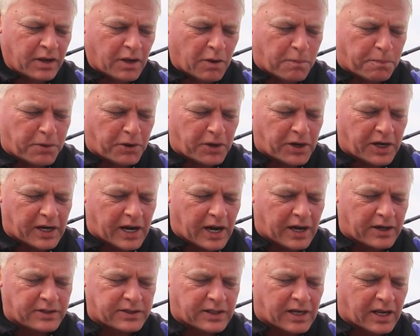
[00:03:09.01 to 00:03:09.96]
You put it
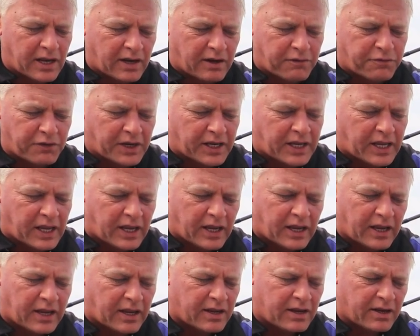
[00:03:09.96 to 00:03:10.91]
out and if a
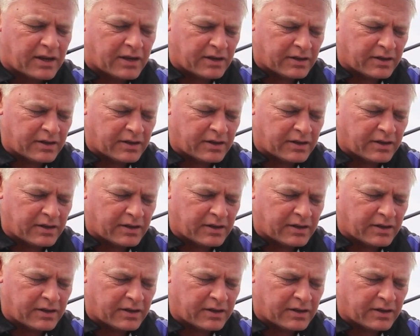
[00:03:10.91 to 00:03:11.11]
kingy